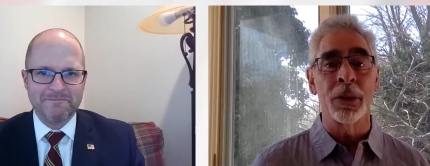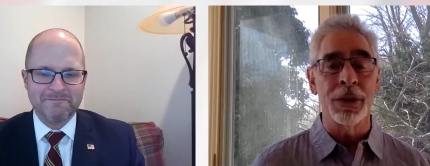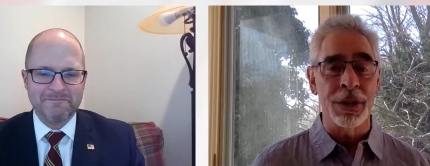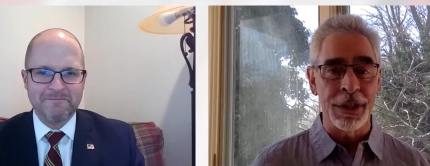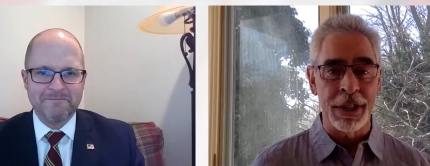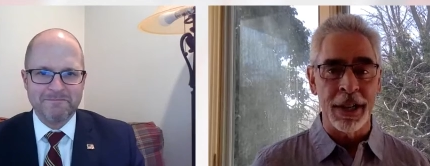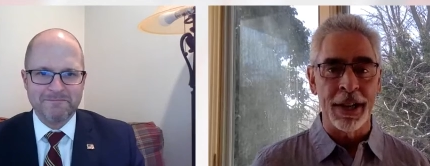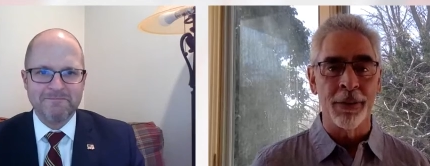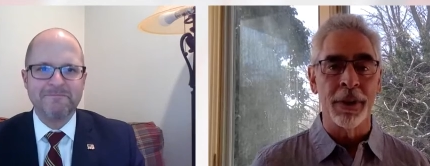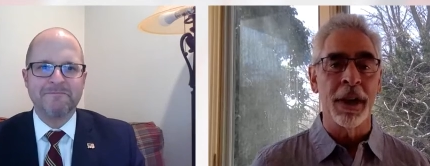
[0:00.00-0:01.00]
Speaker 1: gorgeous
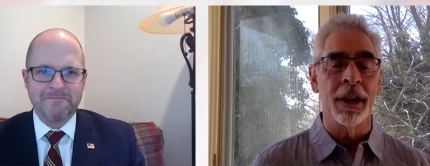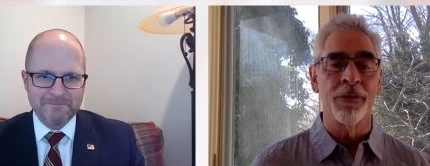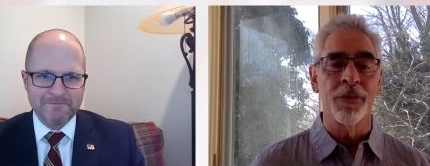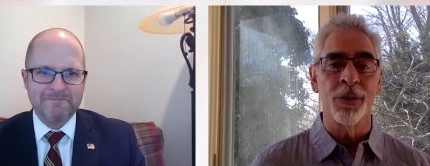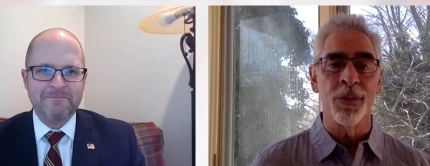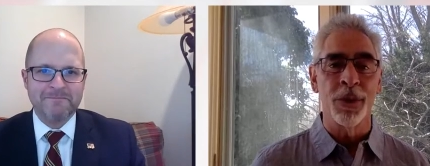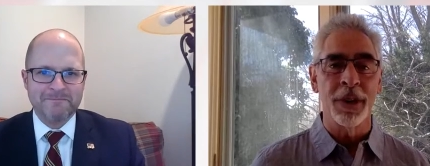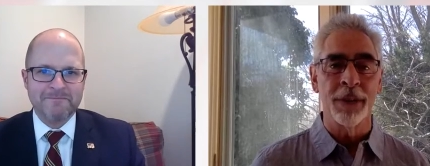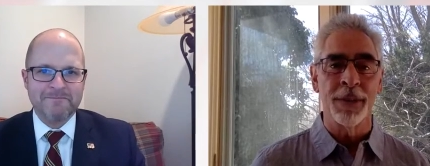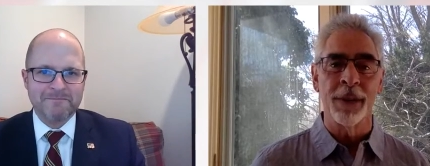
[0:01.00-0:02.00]
day. We got a few
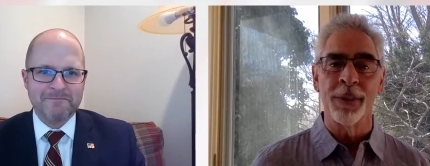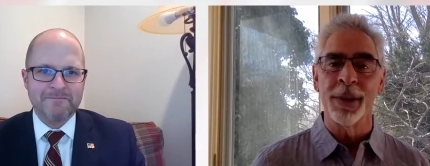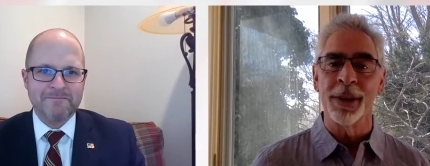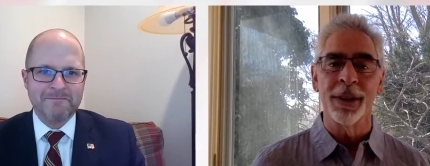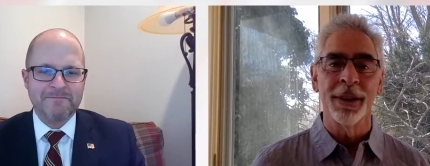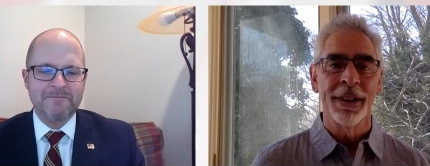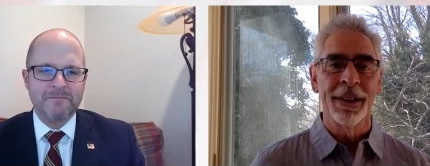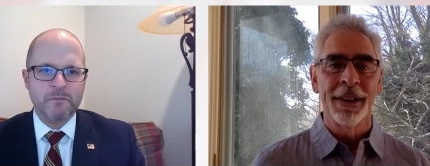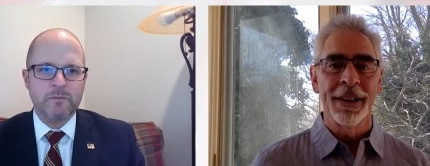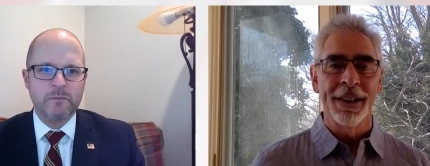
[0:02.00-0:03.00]
more coming up here,
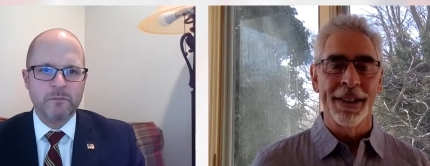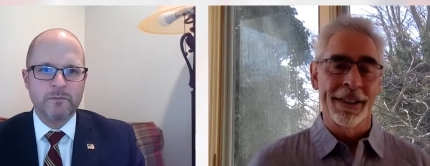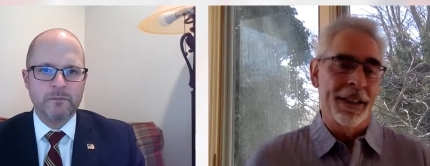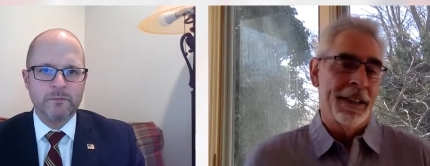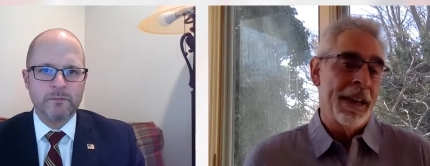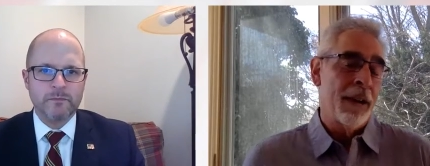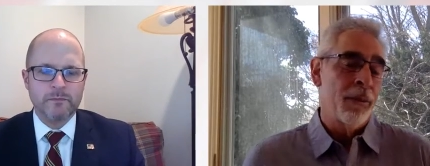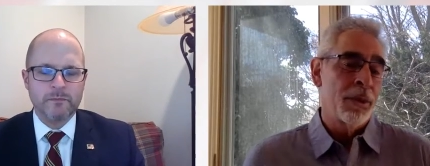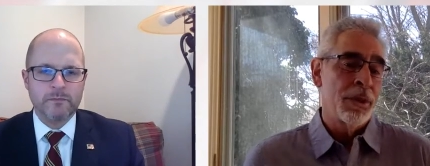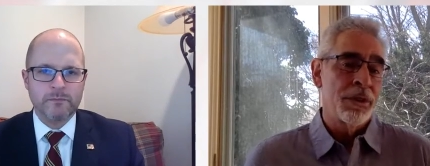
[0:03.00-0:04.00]
and uh,
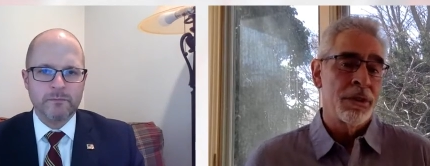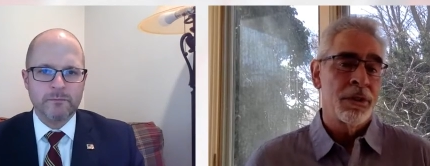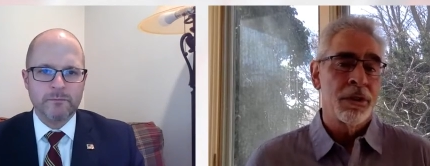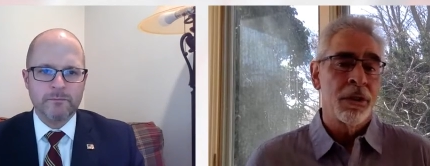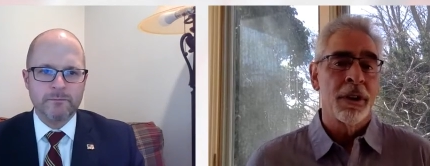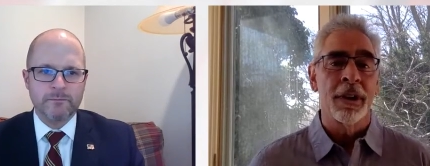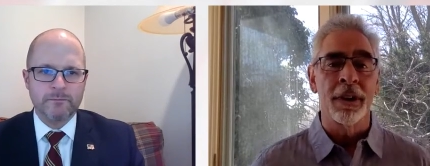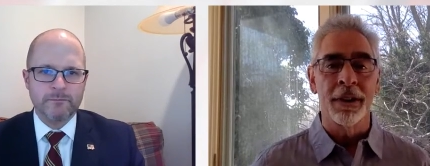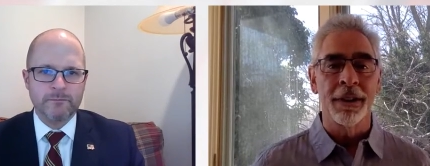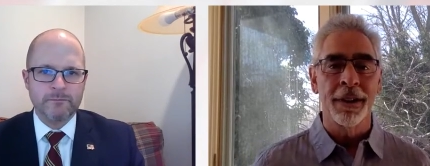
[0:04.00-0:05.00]
yeah, we're just
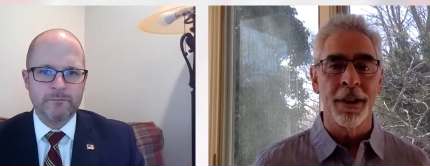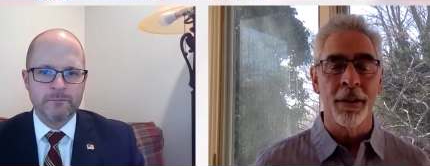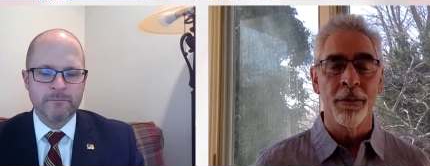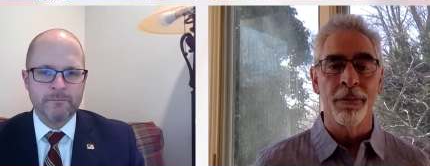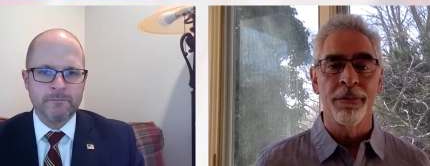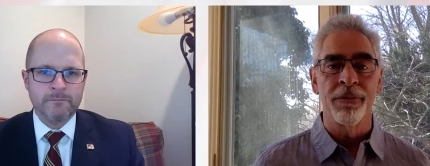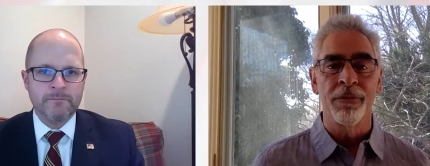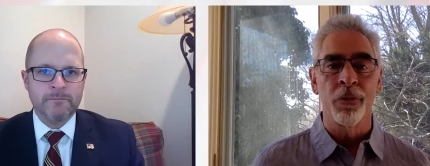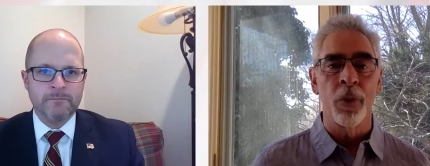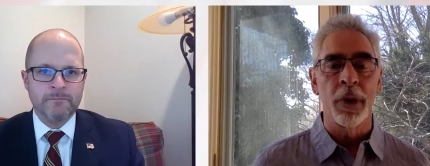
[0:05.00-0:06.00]
starting. You know,
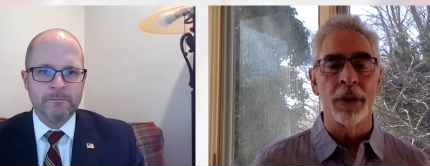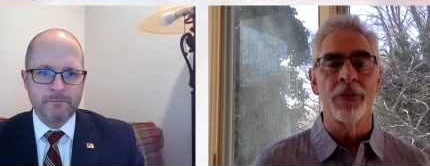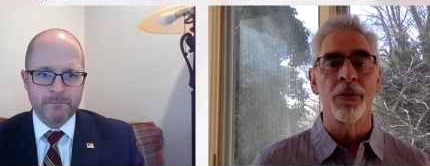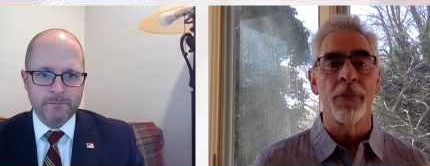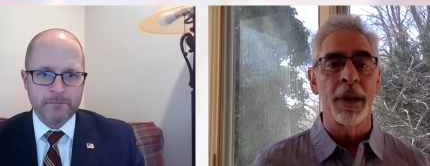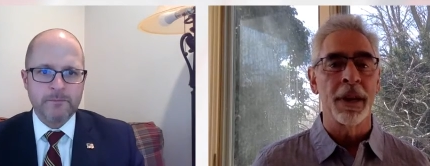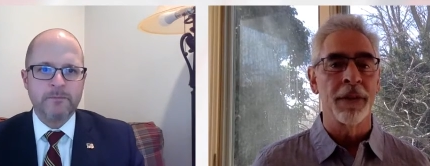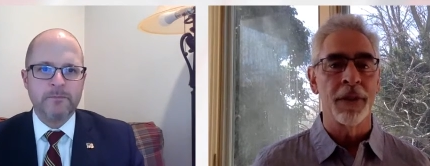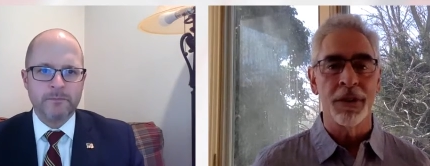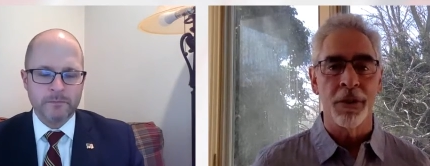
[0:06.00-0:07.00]
what is for
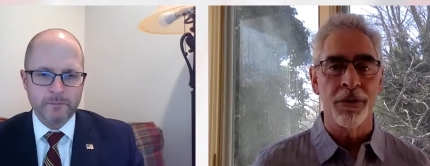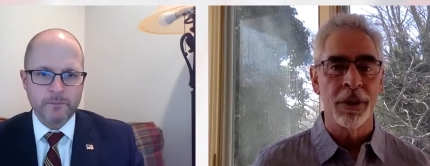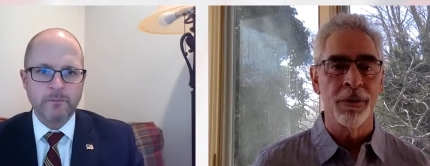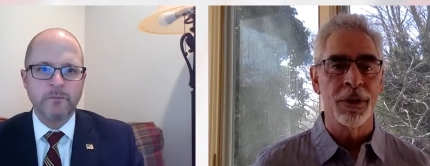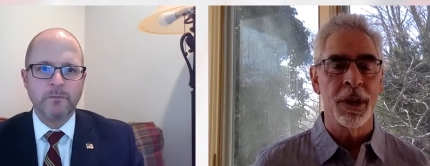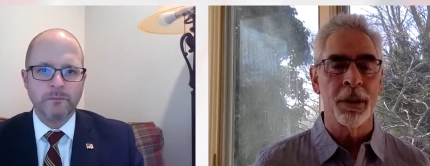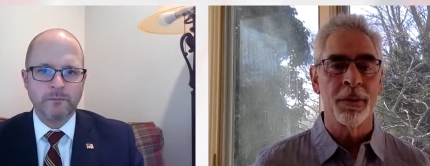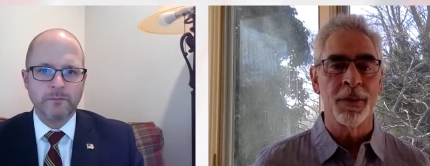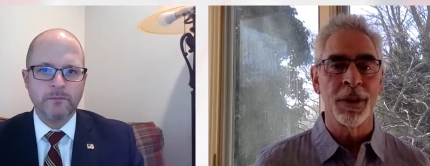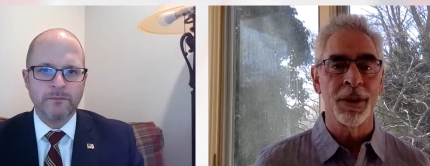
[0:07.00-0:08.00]
many of us our favorite
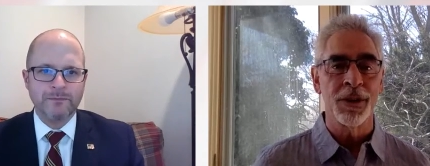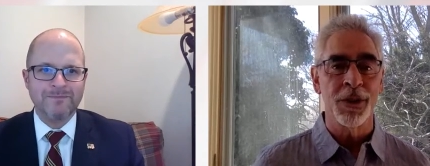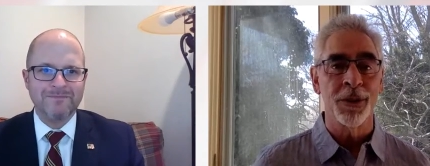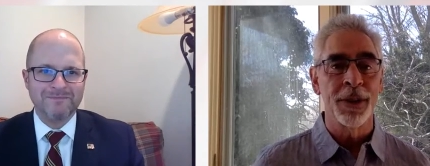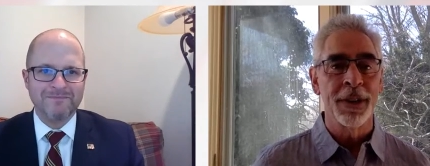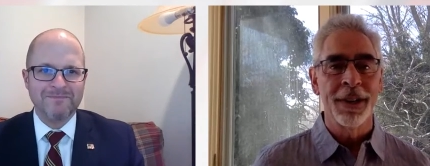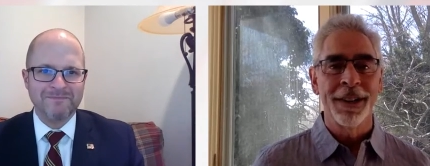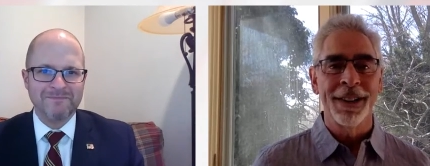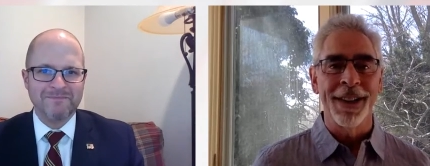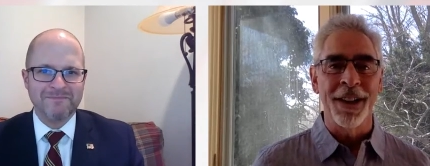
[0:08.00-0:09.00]
time of year. So,
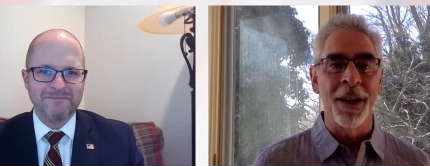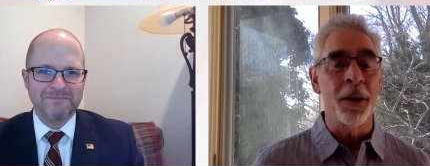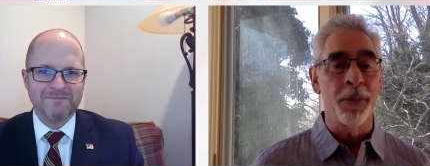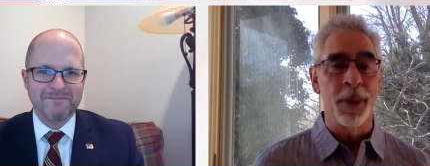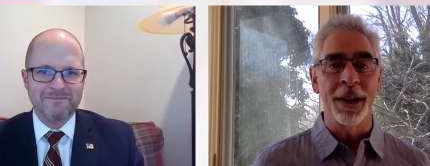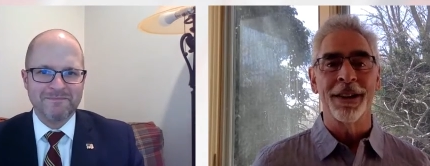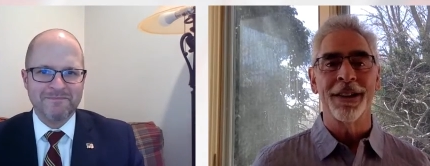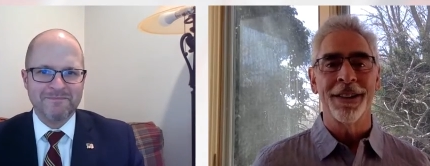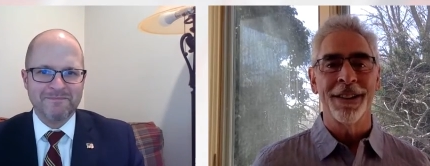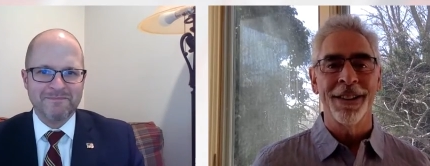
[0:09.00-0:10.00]
get on a
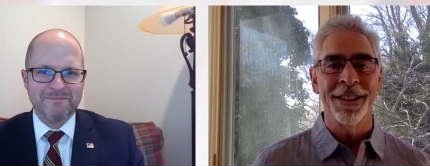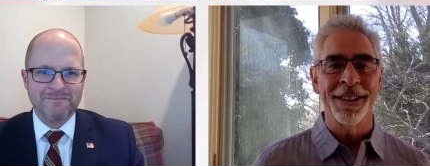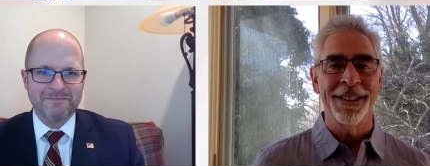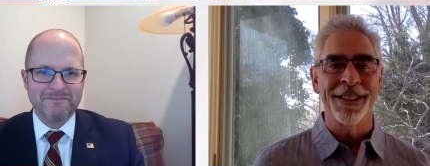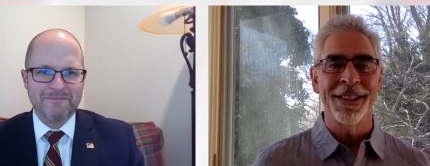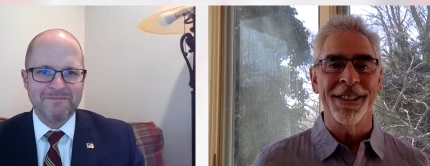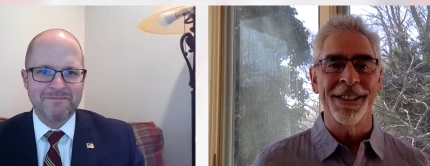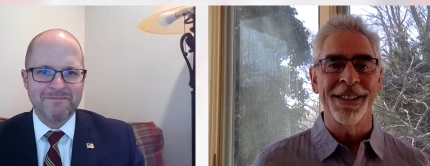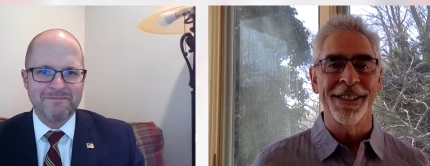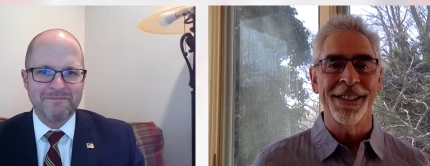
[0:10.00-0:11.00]
bike and uh,